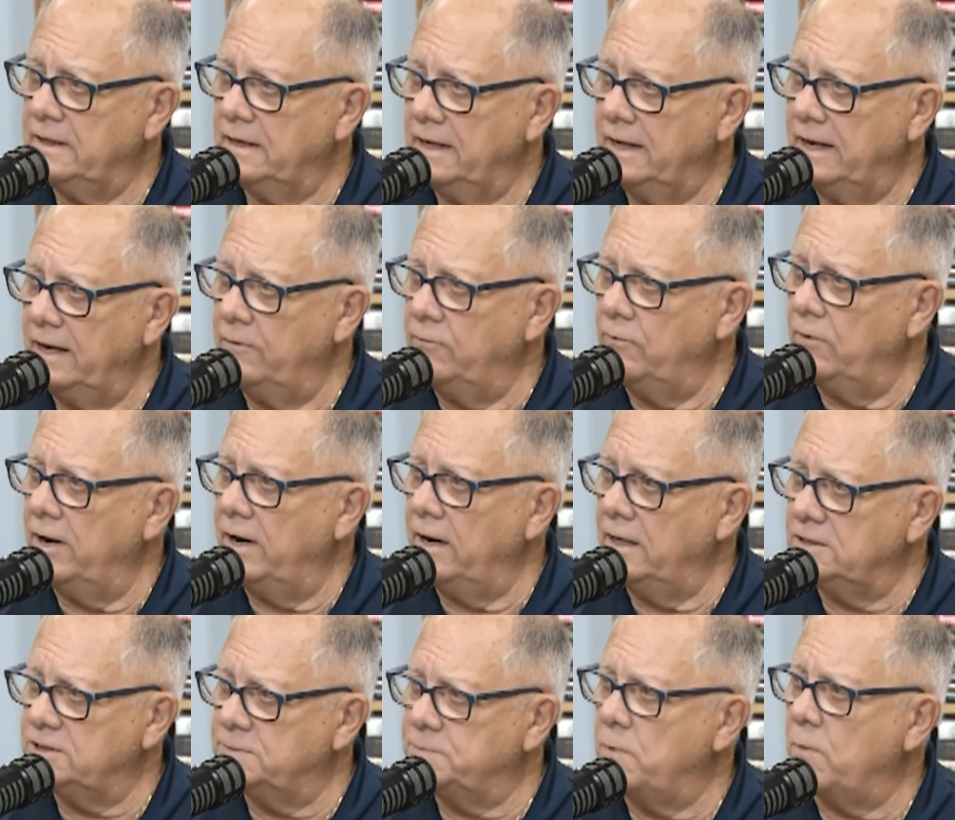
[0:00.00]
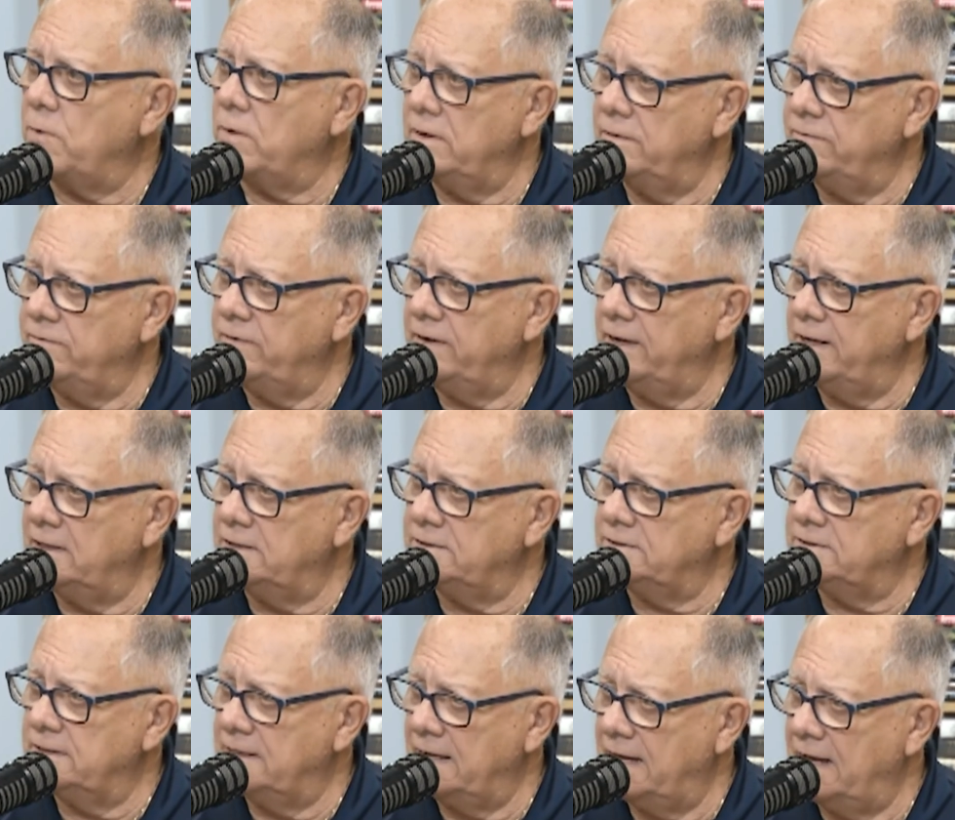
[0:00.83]
in running sporting
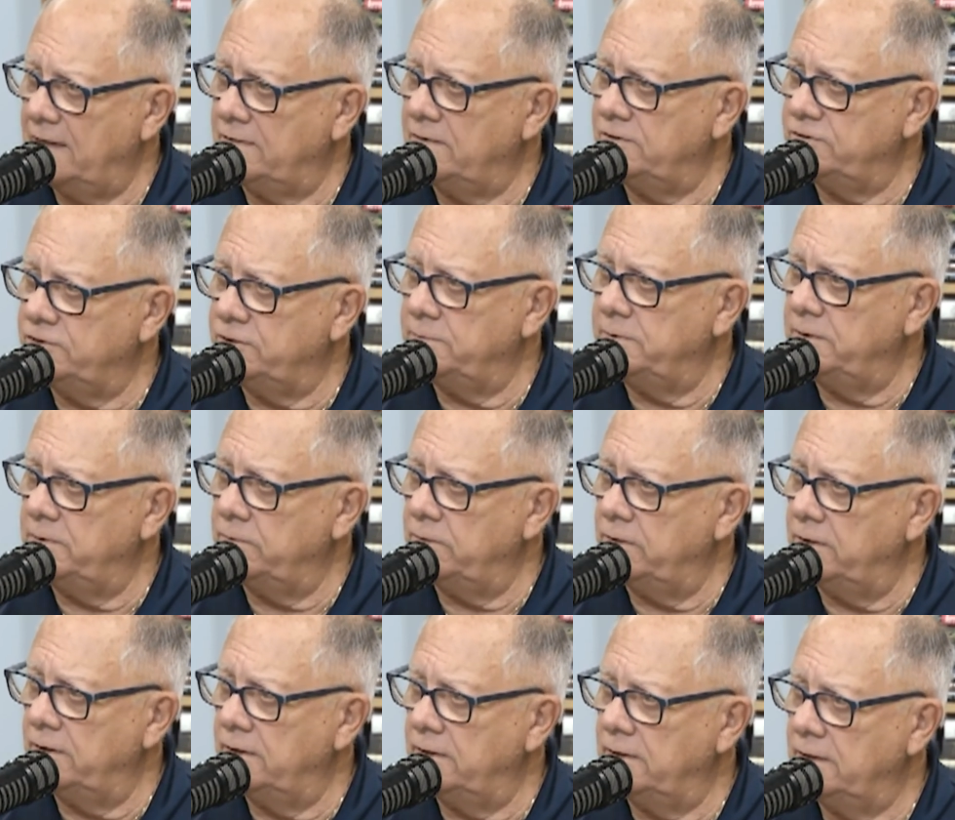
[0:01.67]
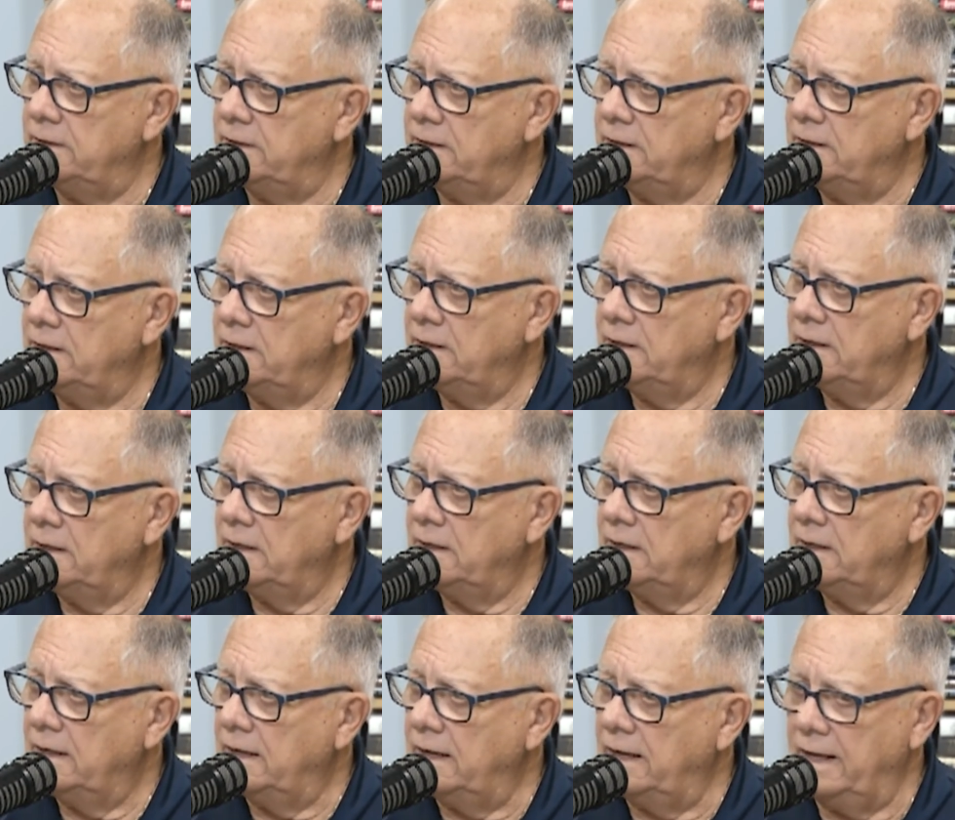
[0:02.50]
events and how they should be run.
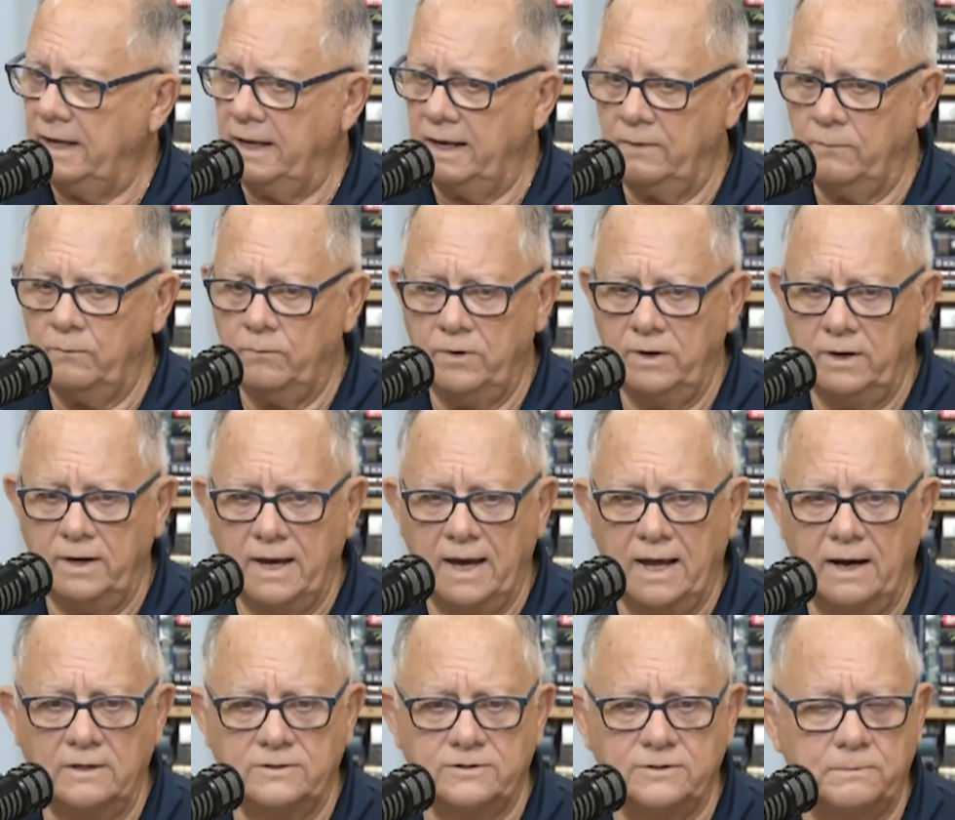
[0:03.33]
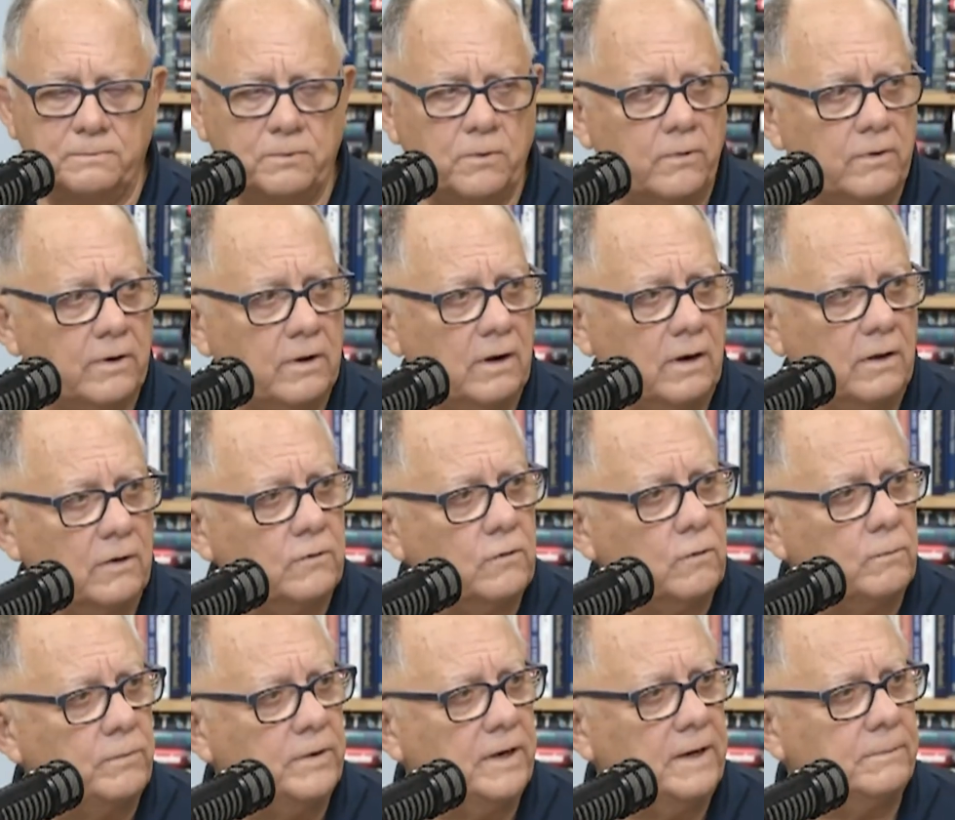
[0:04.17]
And we got the support of the
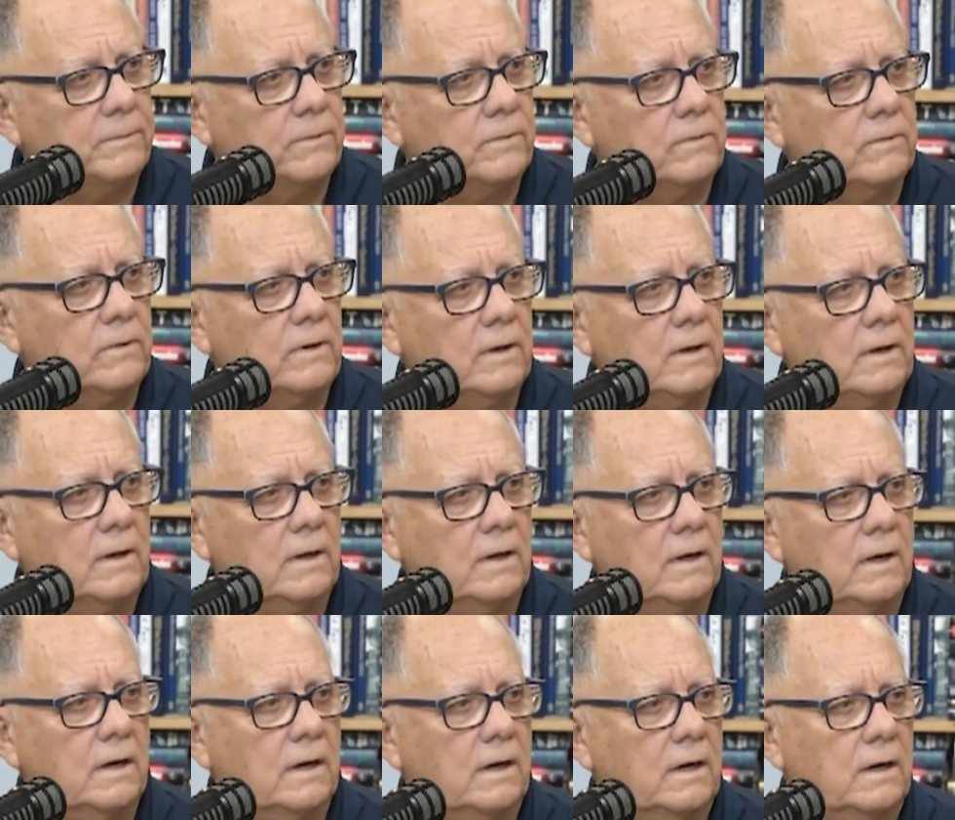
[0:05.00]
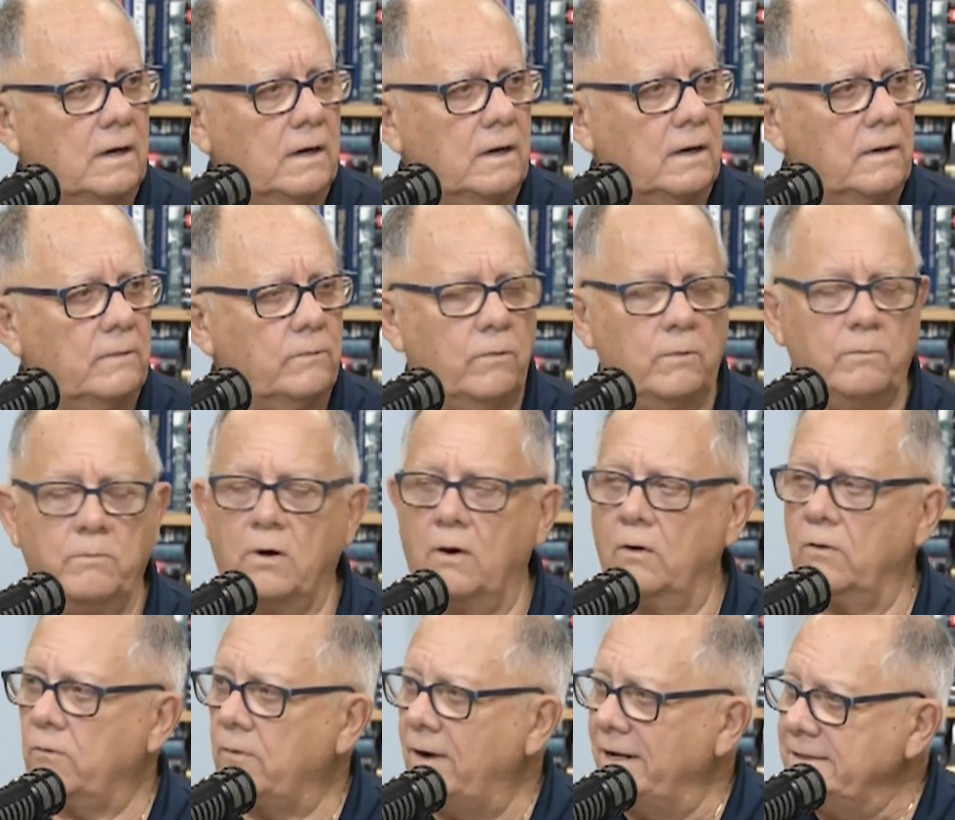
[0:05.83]
local people. We
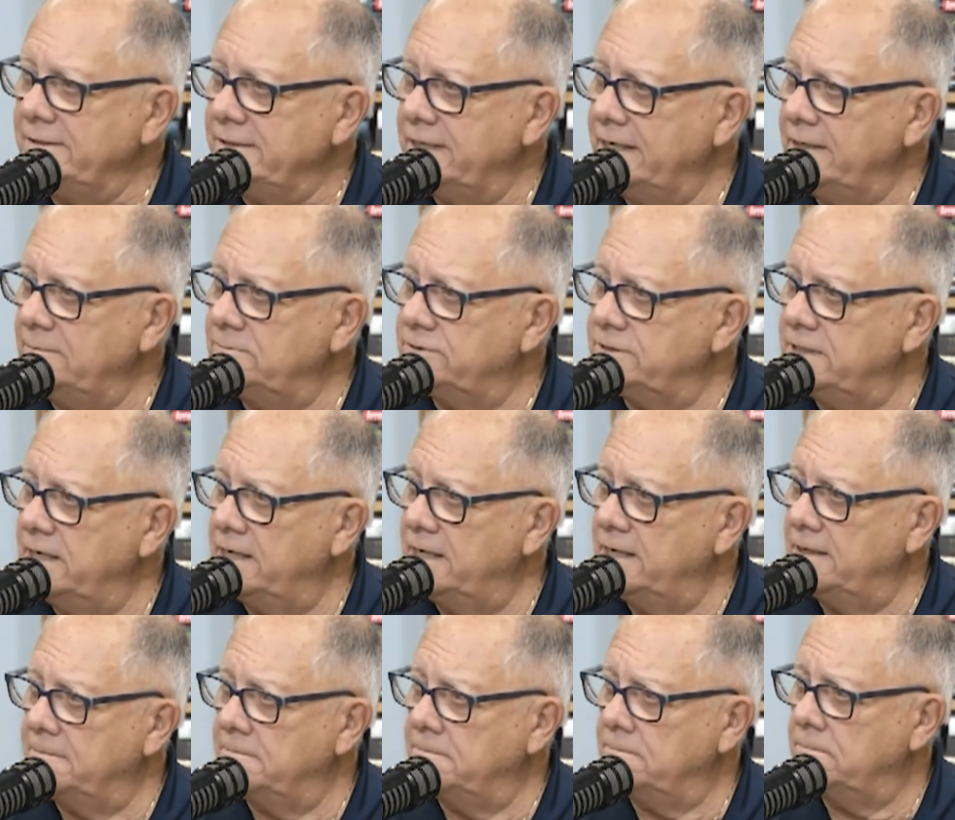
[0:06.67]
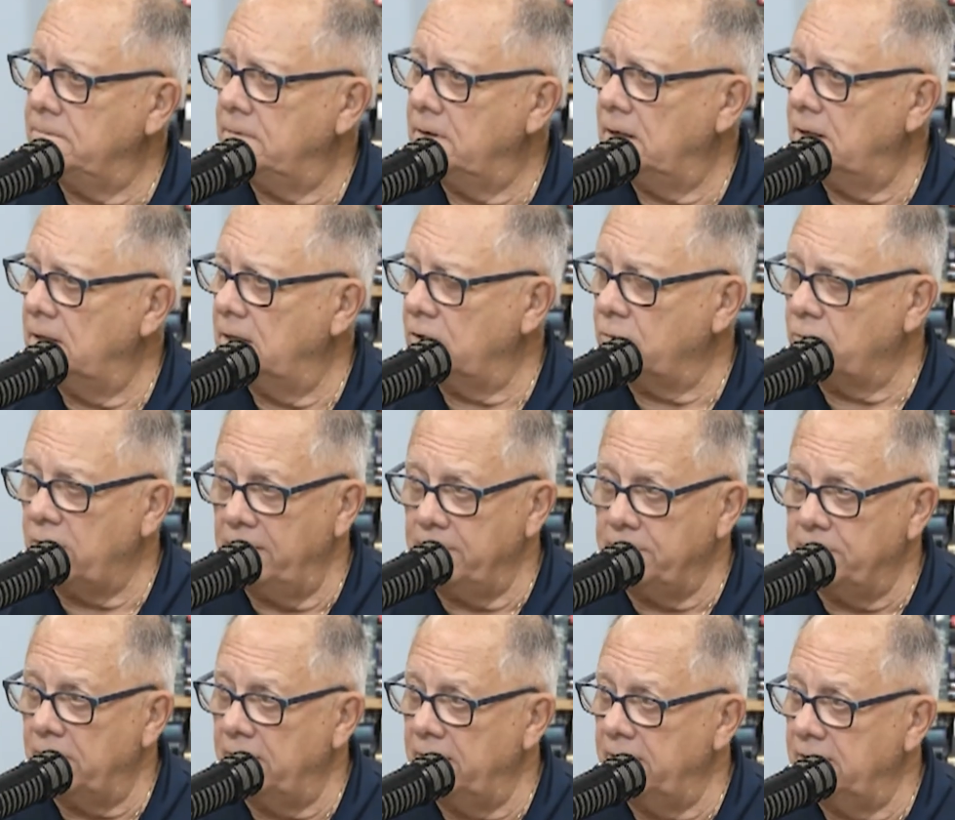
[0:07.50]
brought great teams in,
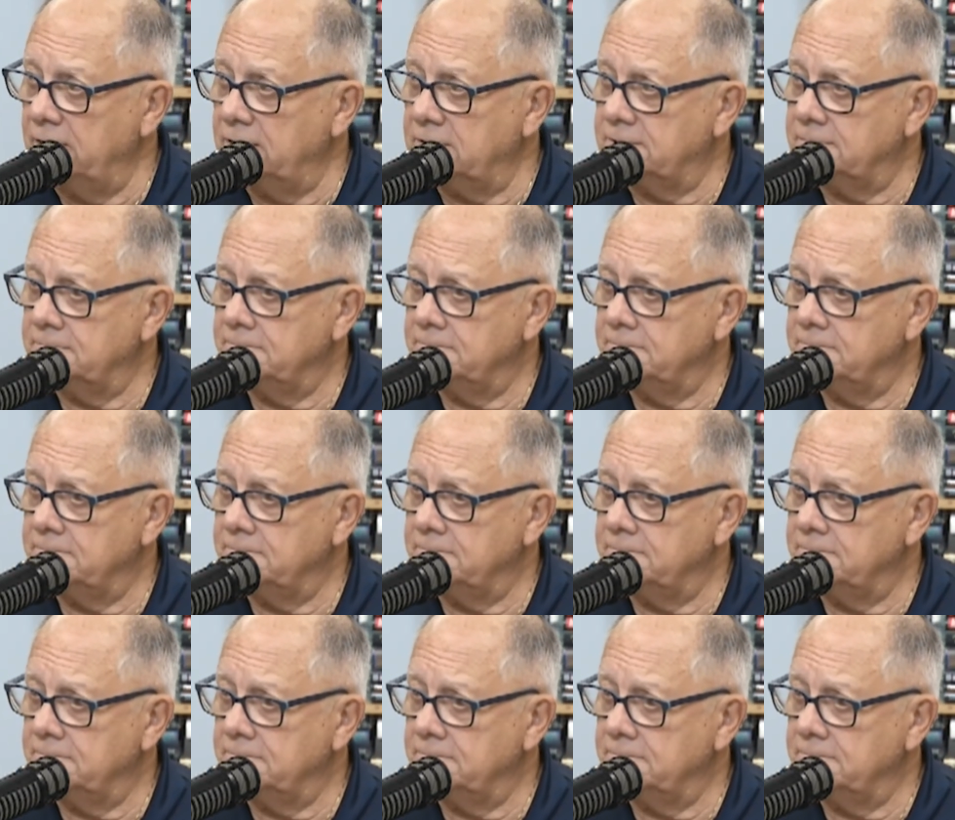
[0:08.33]
great players,